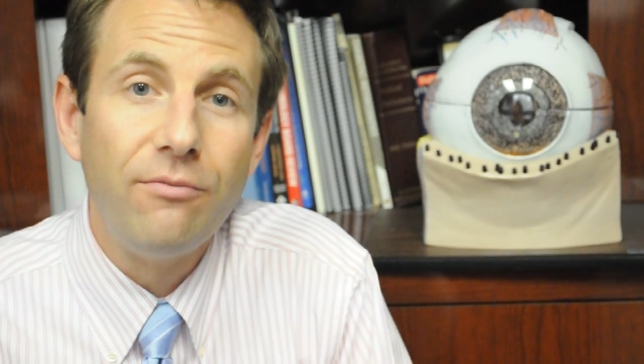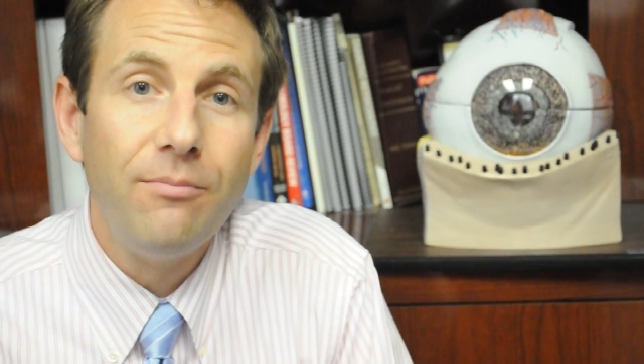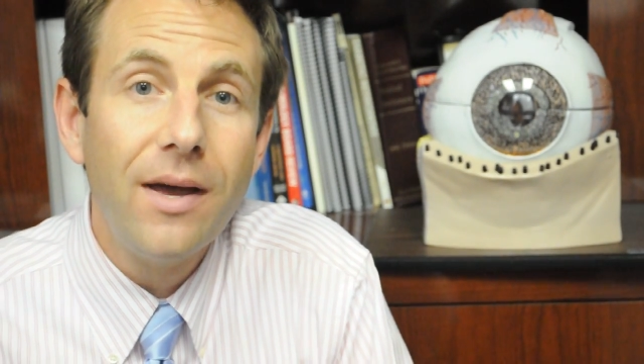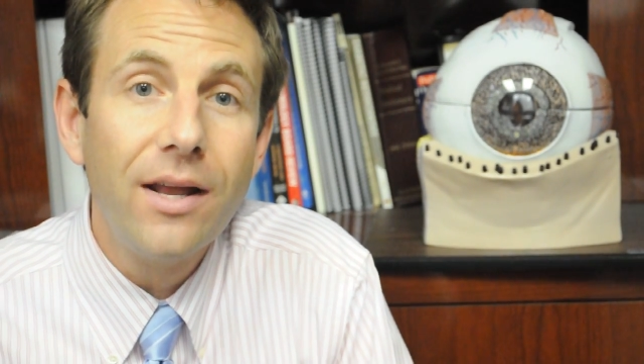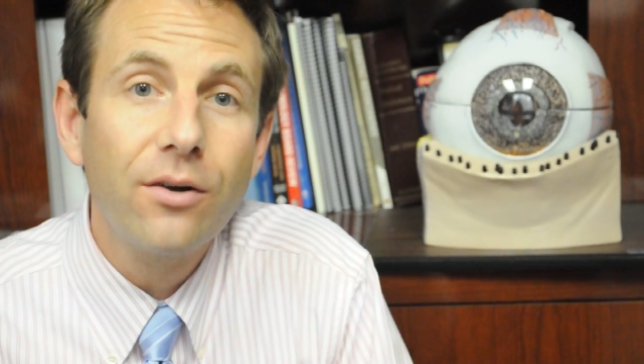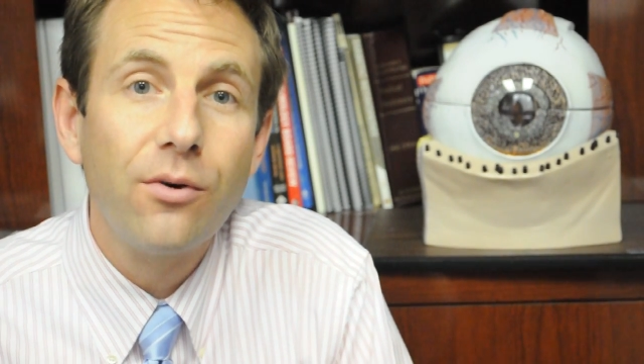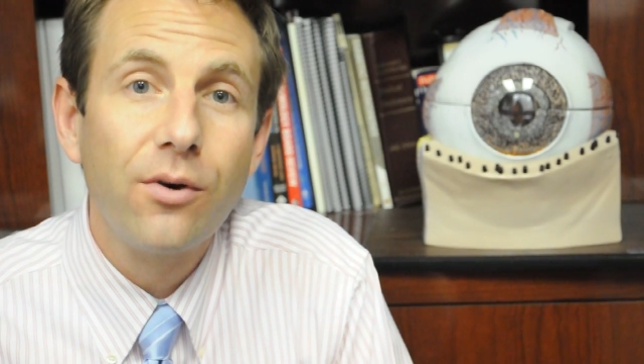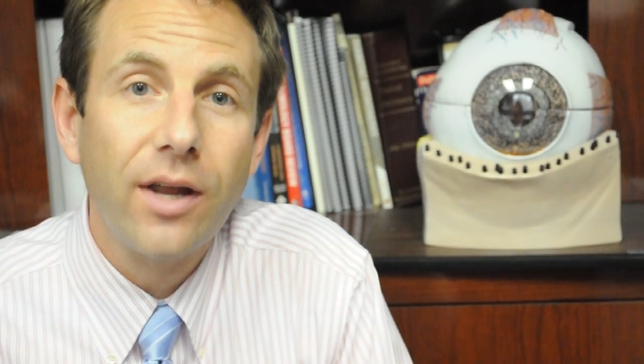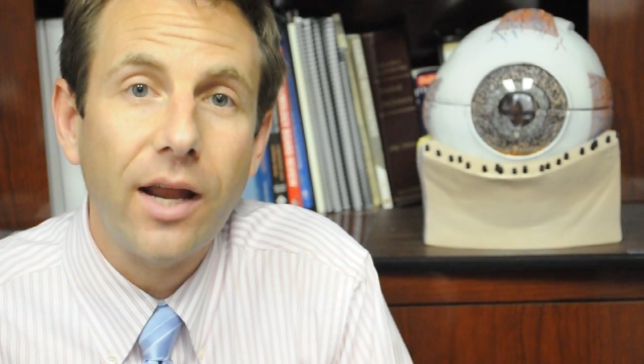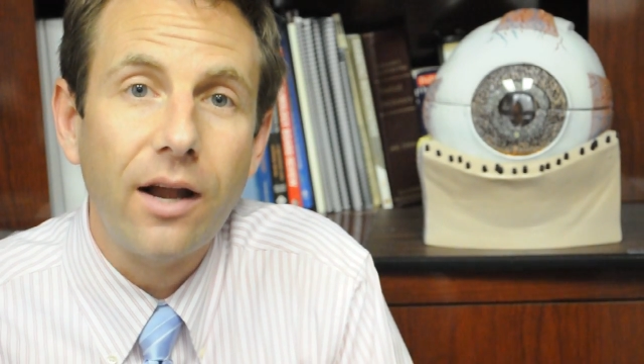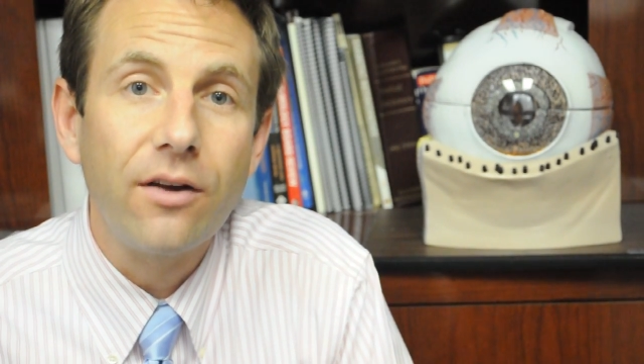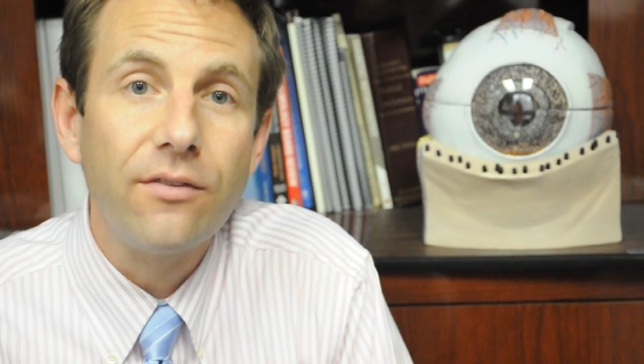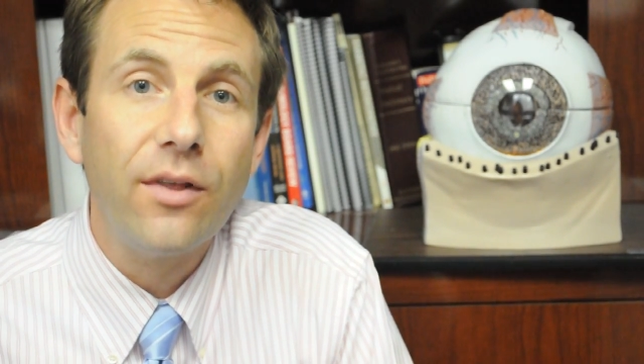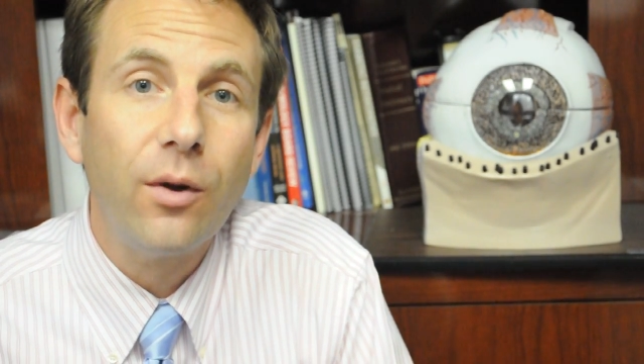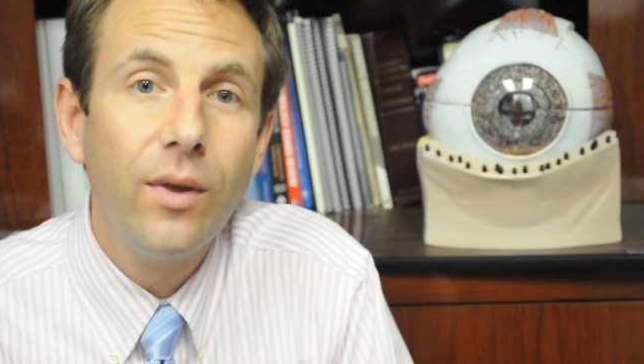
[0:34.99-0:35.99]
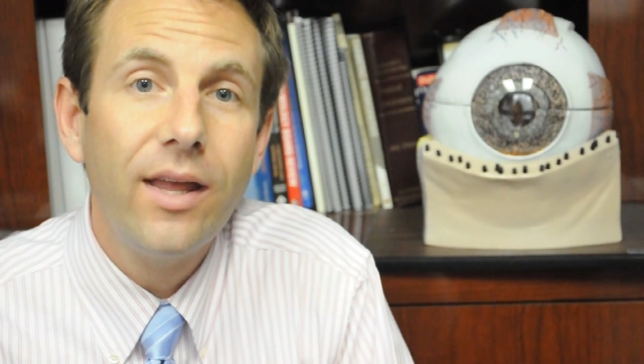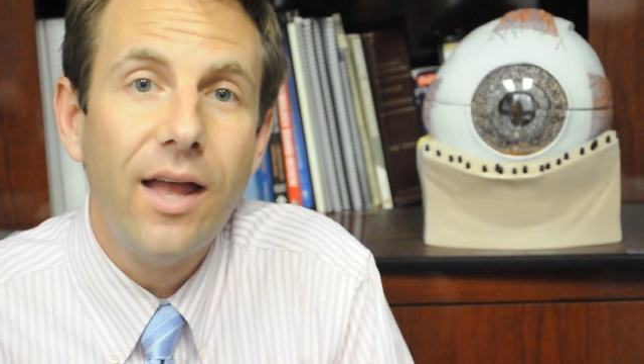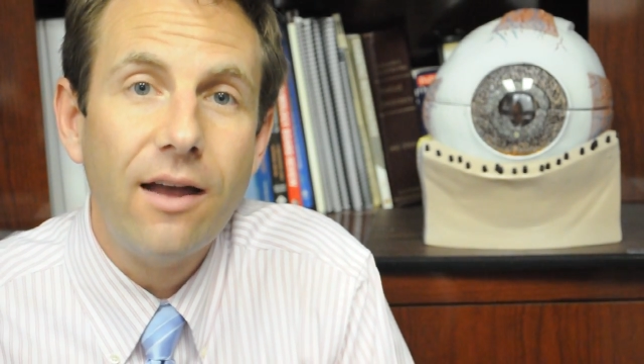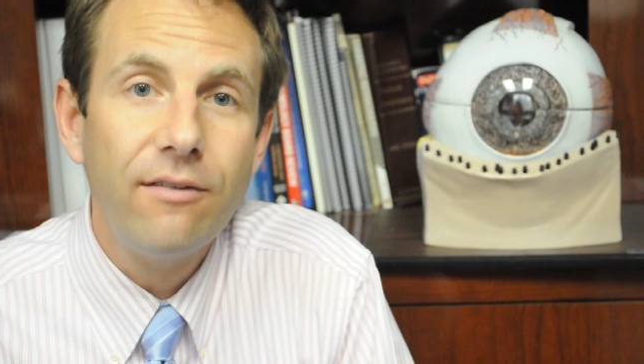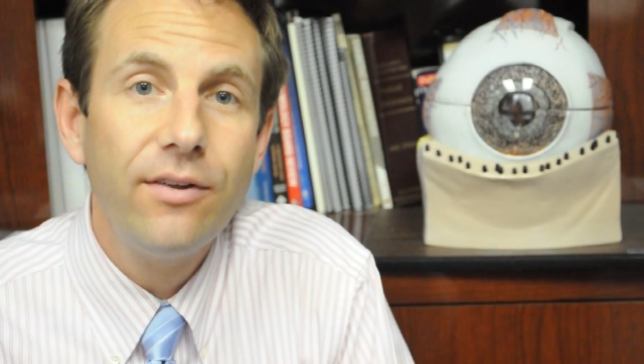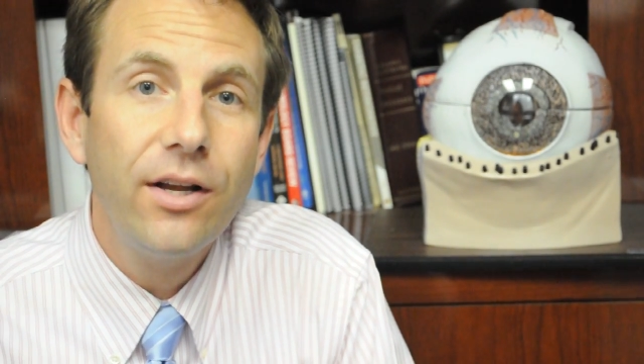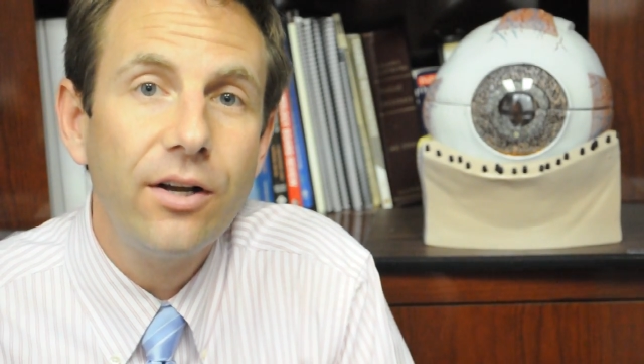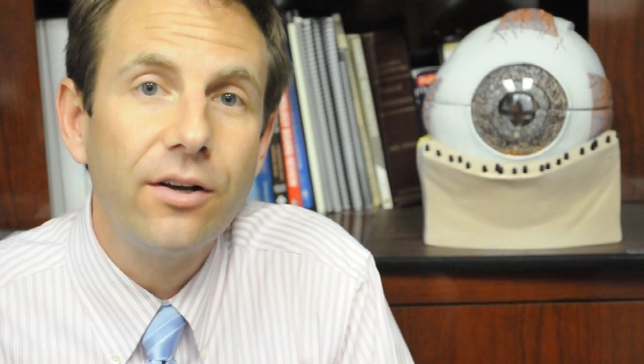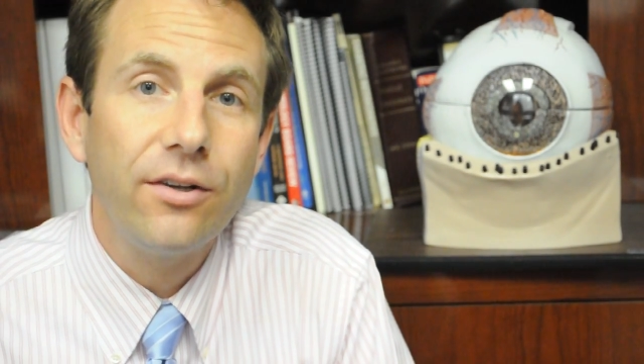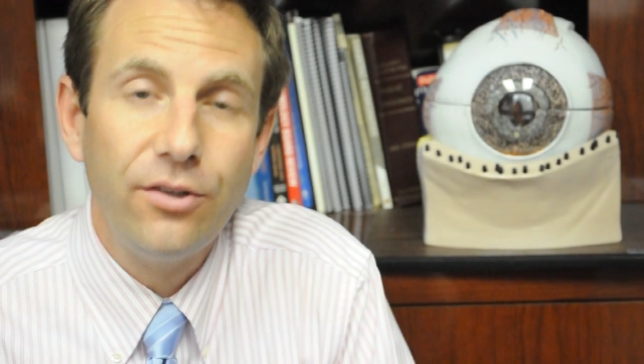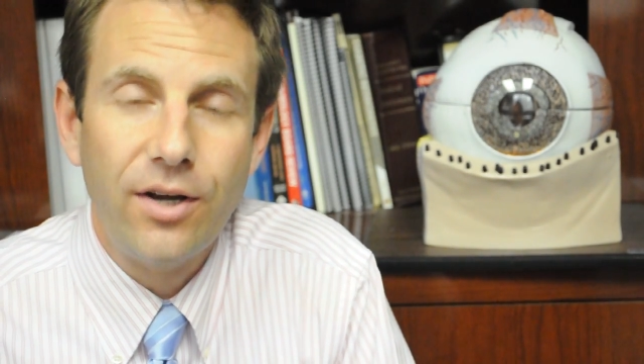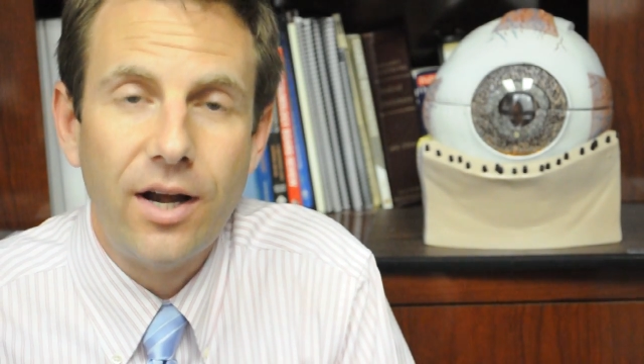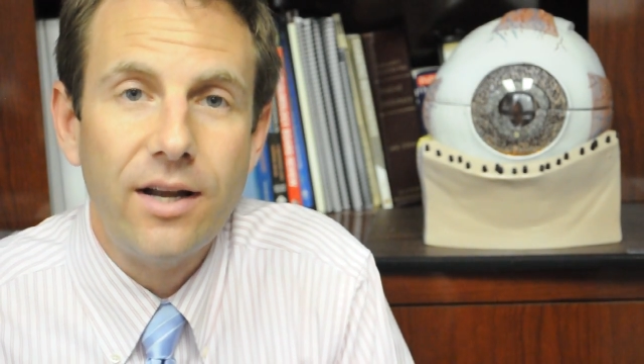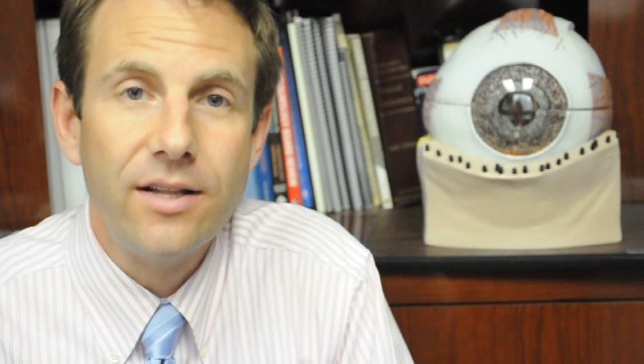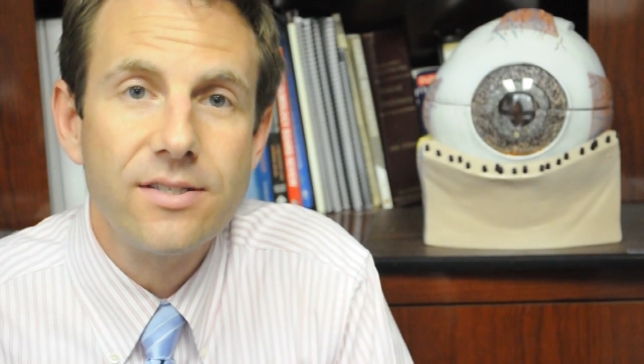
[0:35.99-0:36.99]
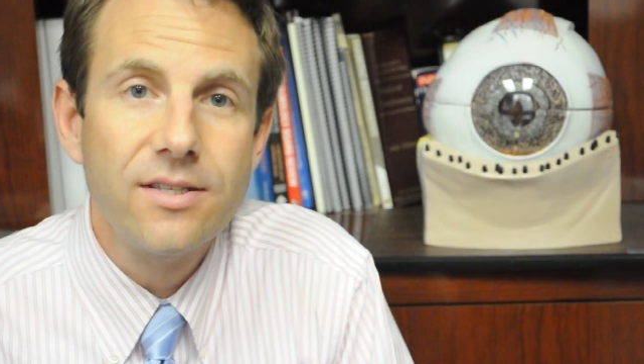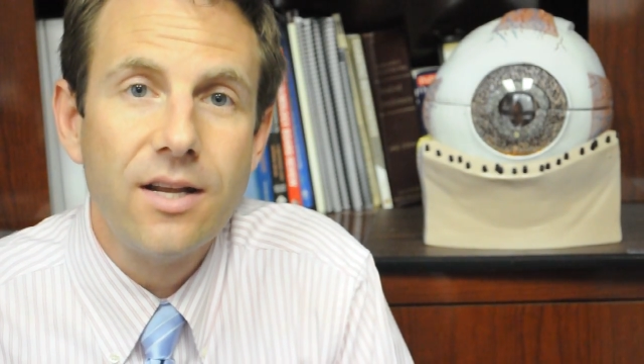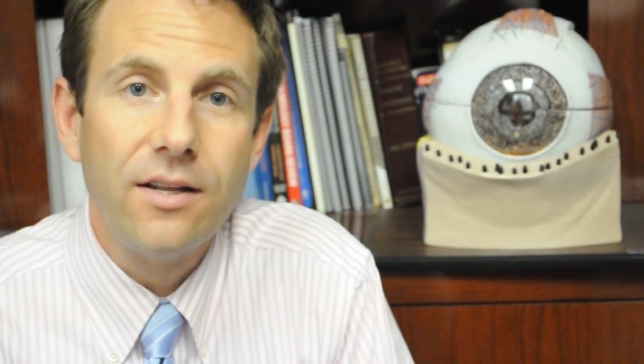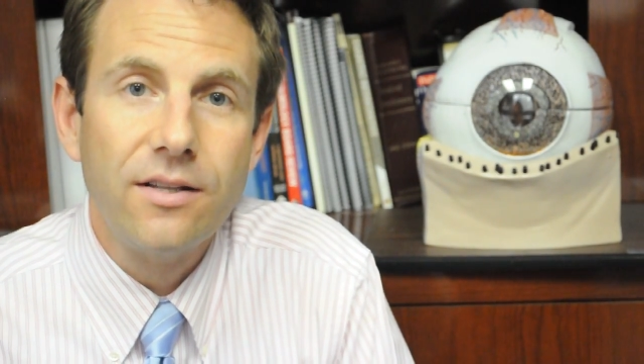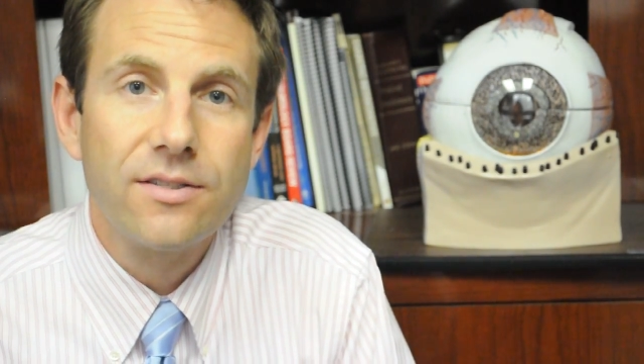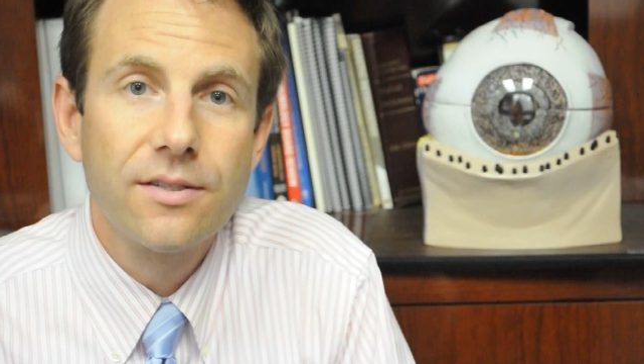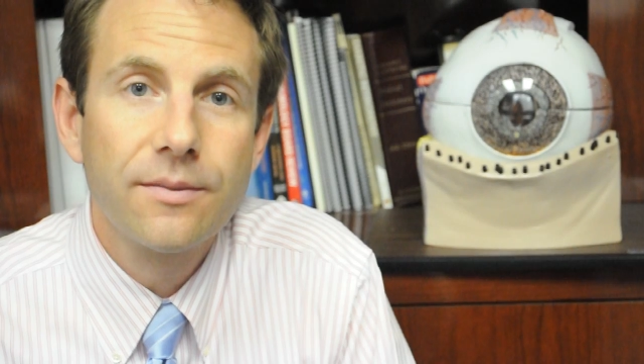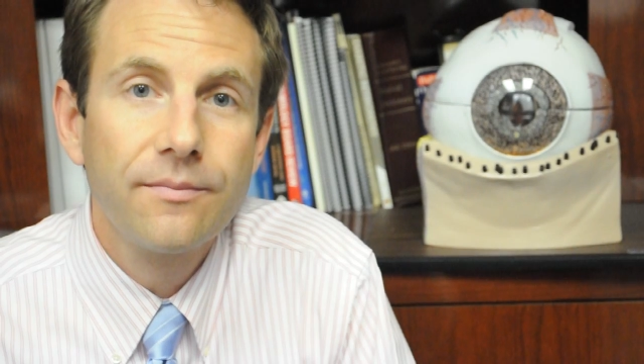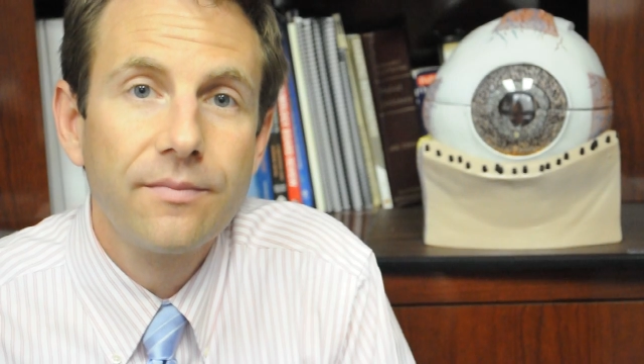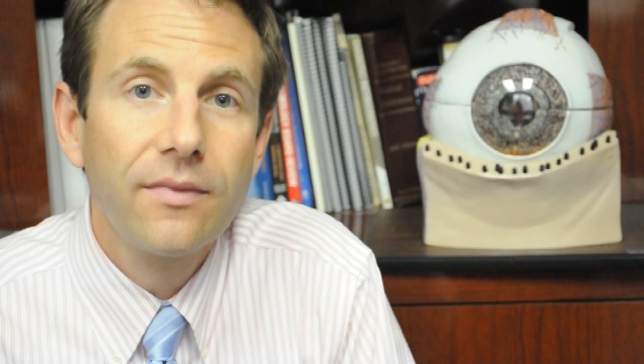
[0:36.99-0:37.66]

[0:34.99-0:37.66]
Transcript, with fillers: medical care that we have here in the United States.